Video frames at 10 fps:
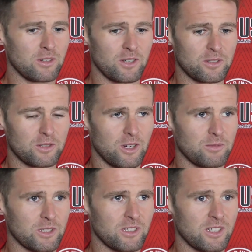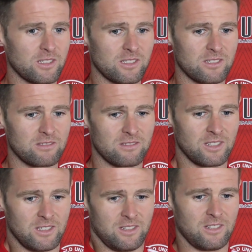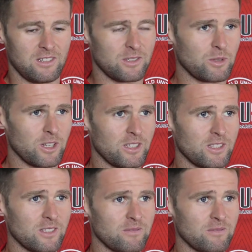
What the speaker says: We've all got two arms and legs, and it's what it is, isn't